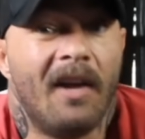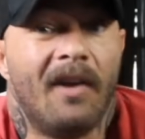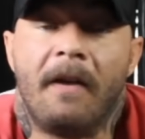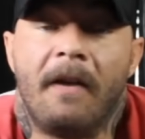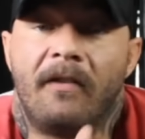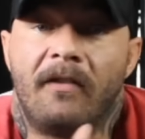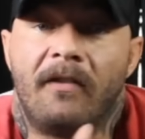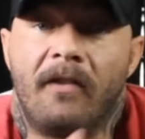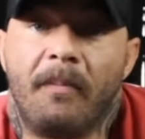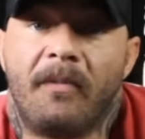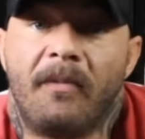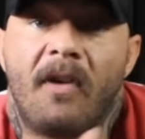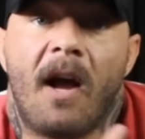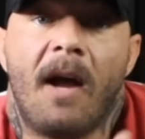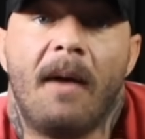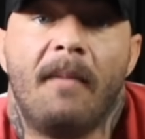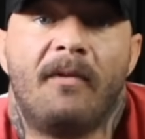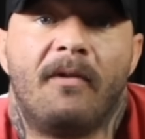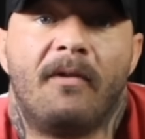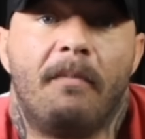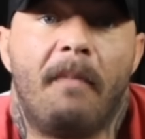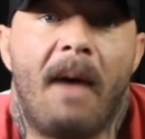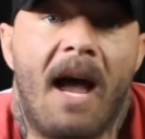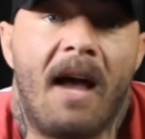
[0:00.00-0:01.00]

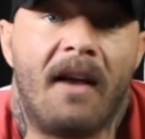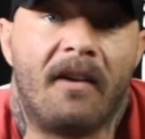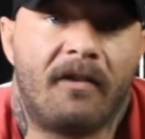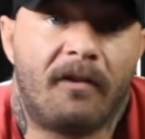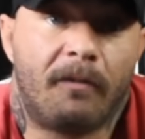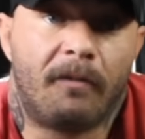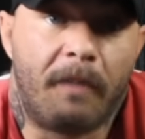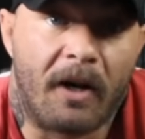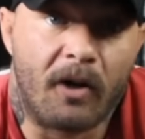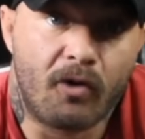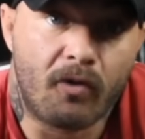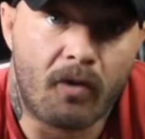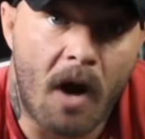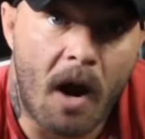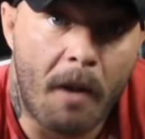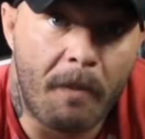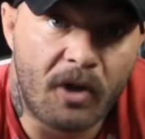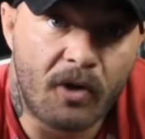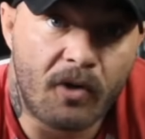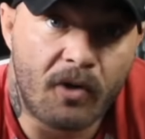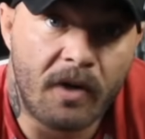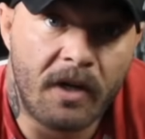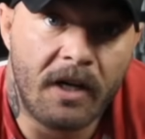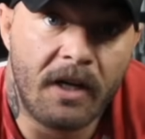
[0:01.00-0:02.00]
sometimes mass
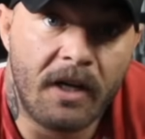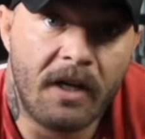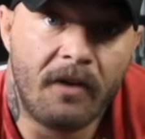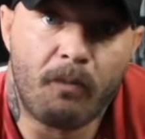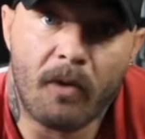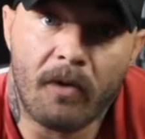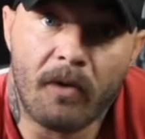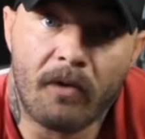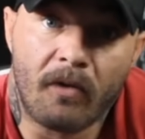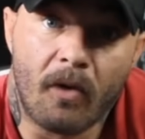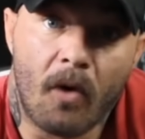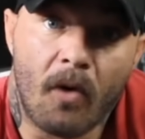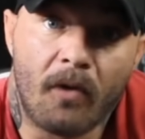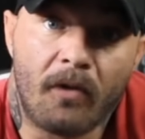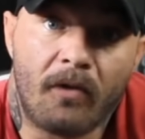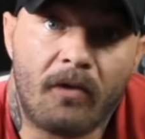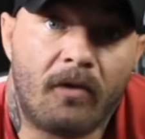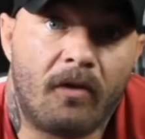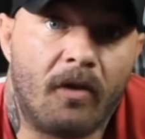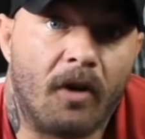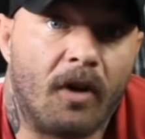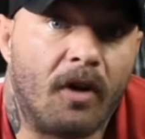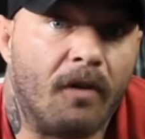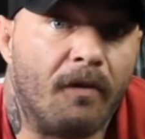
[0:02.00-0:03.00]
spectrometry results
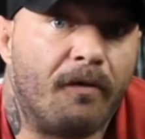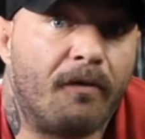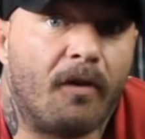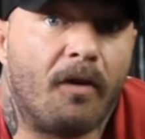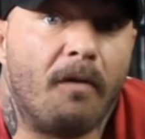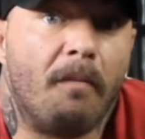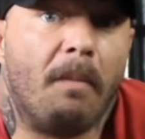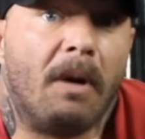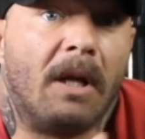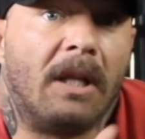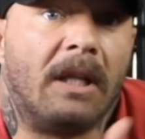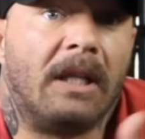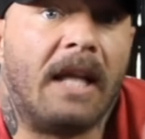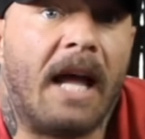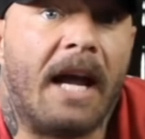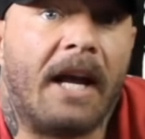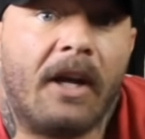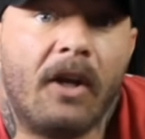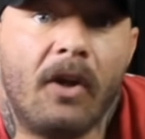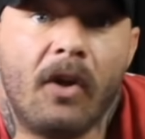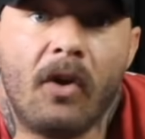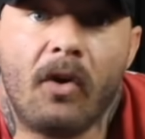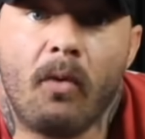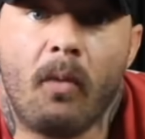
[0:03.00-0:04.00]
to confirm
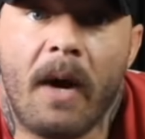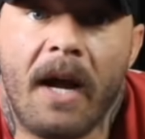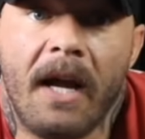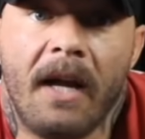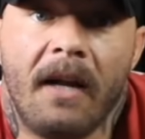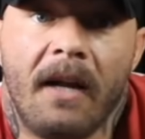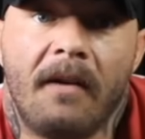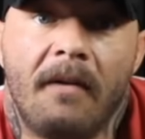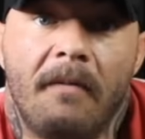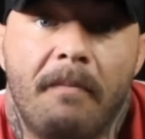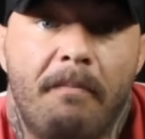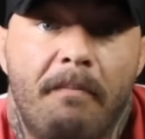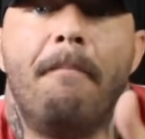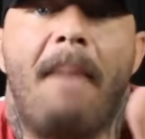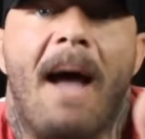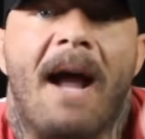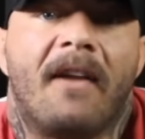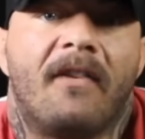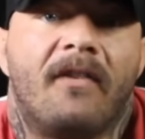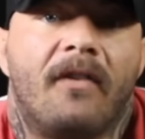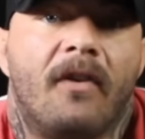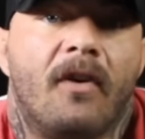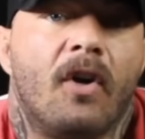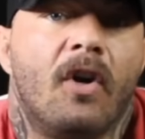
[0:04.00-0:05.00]
molecular weight,
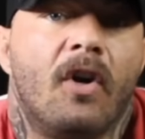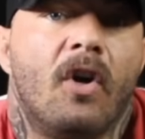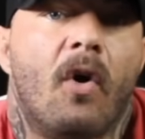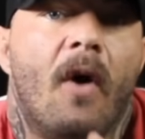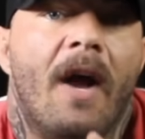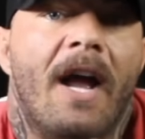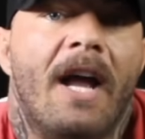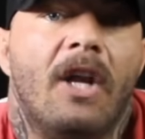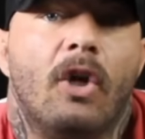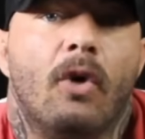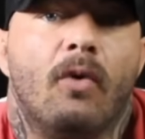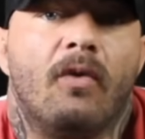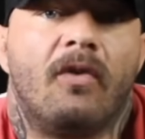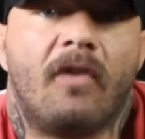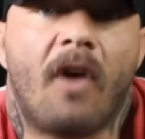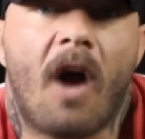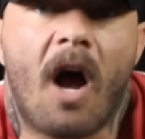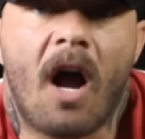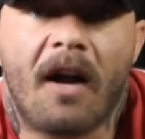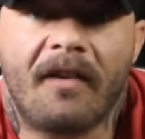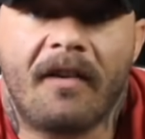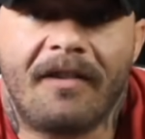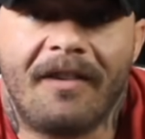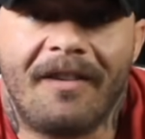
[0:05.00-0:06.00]
bacterial
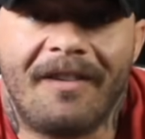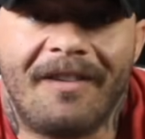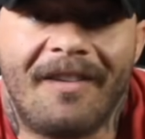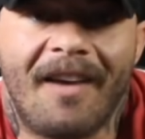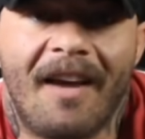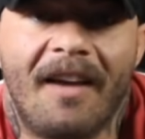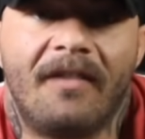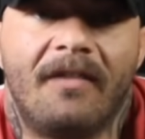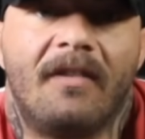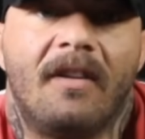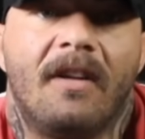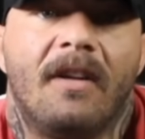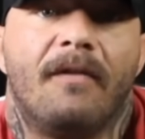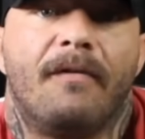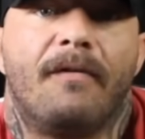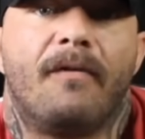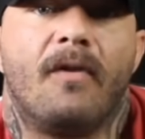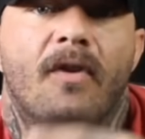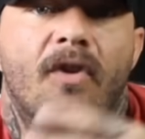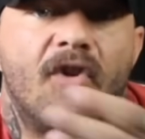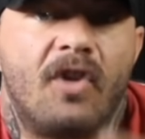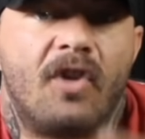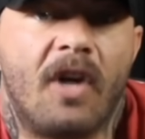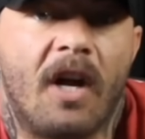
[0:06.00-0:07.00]
endotoxin testing
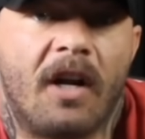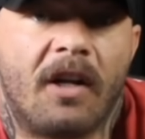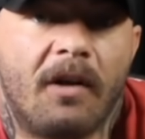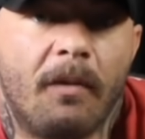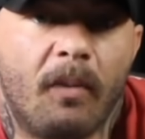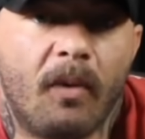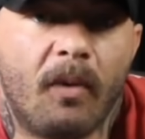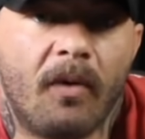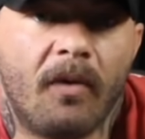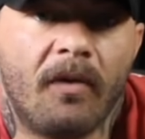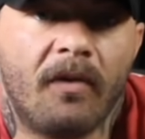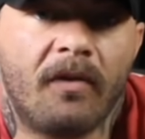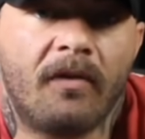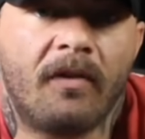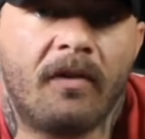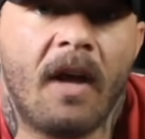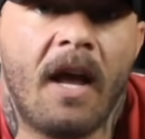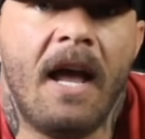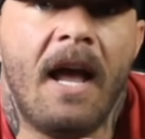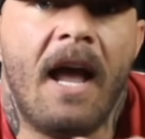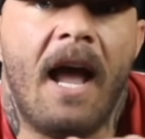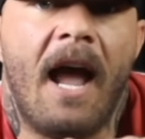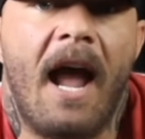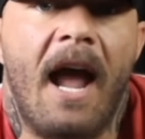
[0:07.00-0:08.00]
for injectables,
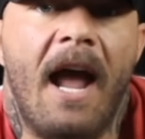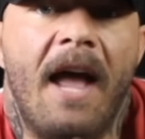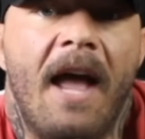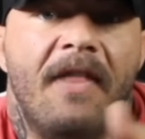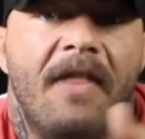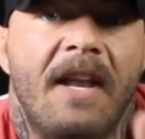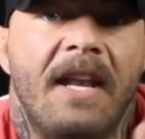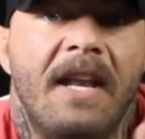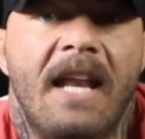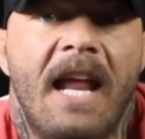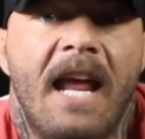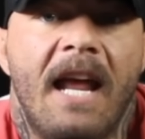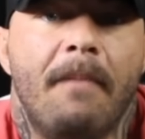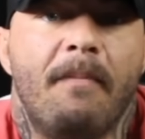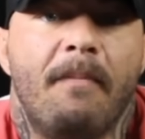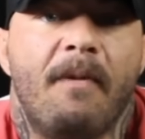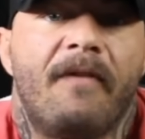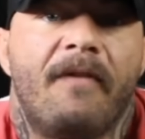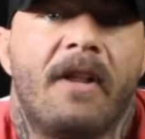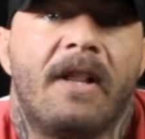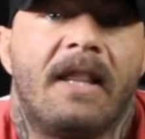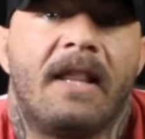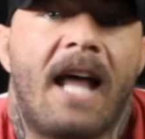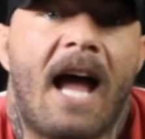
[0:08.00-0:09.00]
and the name
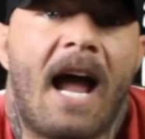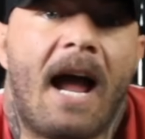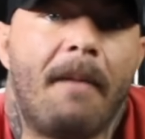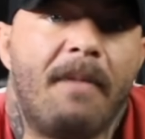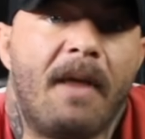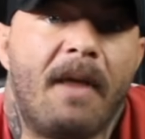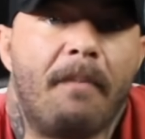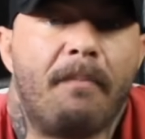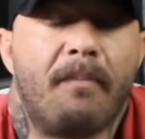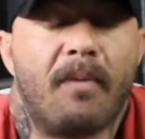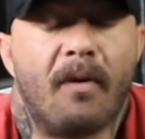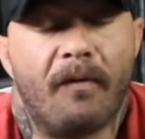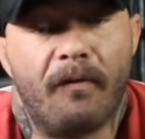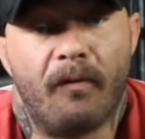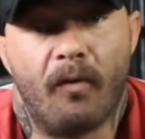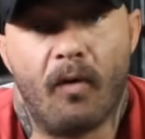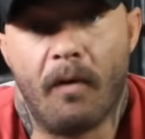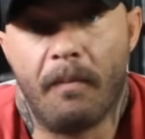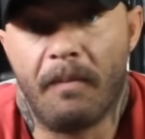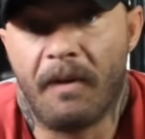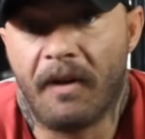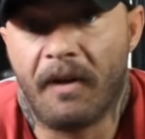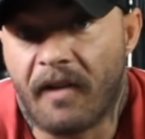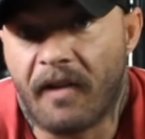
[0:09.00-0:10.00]
of the lab that
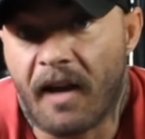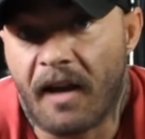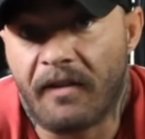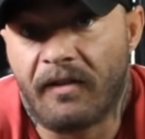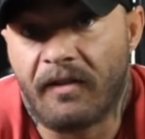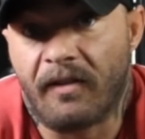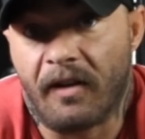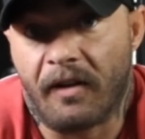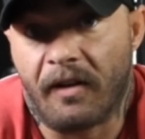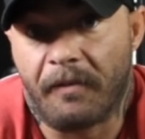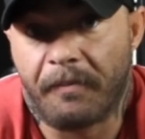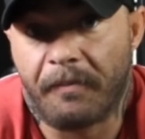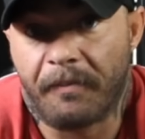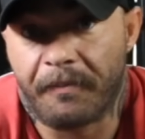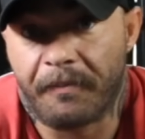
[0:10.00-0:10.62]
performed the testing.